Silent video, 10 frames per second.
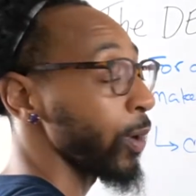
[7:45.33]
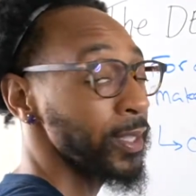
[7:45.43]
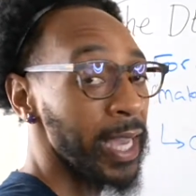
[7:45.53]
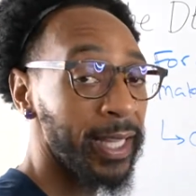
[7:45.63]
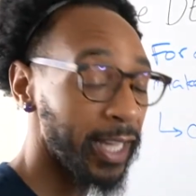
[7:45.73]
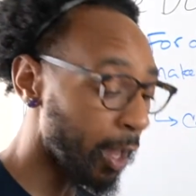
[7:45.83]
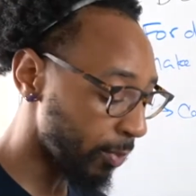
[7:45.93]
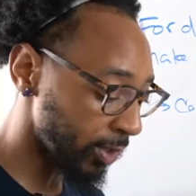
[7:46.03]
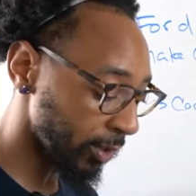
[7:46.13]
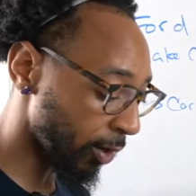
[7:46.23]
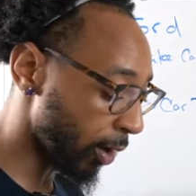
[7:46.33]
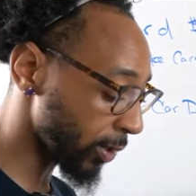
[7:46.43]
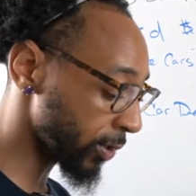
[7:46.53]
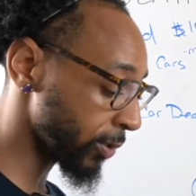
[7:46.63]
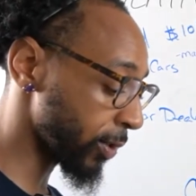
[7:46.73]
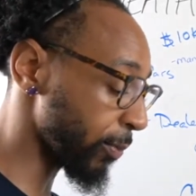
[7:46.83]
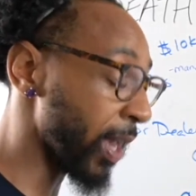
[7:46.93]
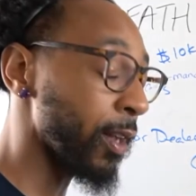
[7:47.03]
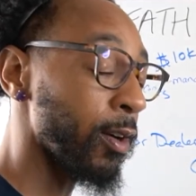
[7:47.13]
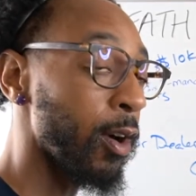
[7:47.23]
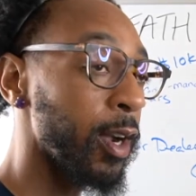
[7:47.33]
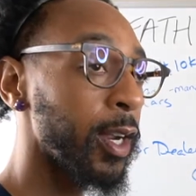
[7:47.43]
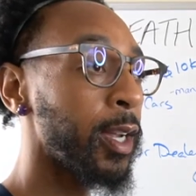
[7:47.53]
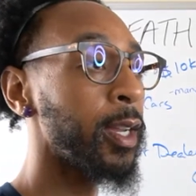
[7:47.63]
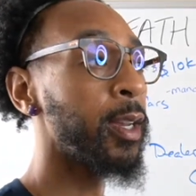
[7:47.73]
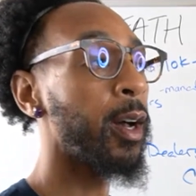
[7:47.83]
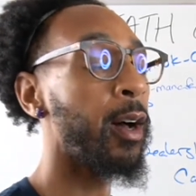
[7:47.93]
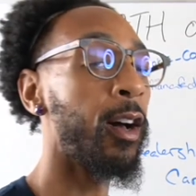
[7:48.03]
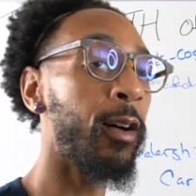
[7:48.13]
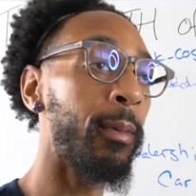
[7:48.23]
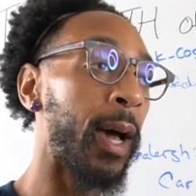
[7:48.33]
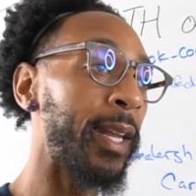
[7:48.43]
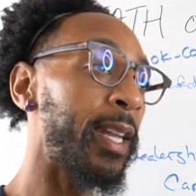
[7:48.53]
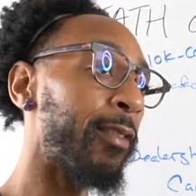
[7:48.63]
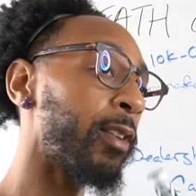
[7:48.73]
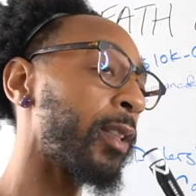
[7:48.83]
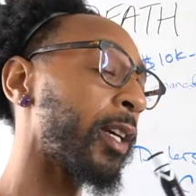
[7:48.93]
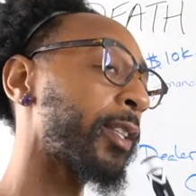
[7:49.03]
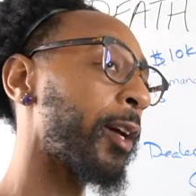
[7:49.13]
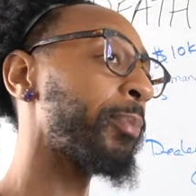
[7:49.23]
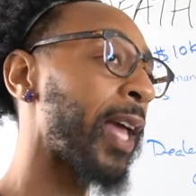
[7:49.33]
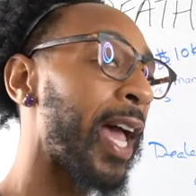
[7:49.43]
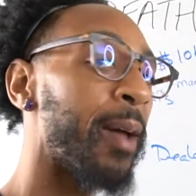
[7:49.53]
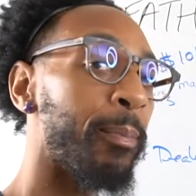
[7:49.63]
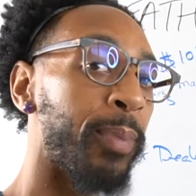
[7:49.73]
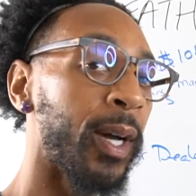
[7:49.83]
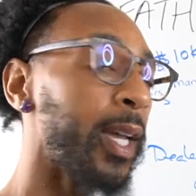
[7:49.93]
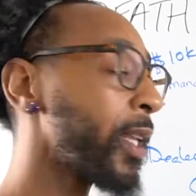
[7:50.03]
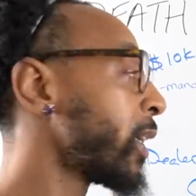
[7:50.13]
exactly how much it costs to make a car. I never looked up that, but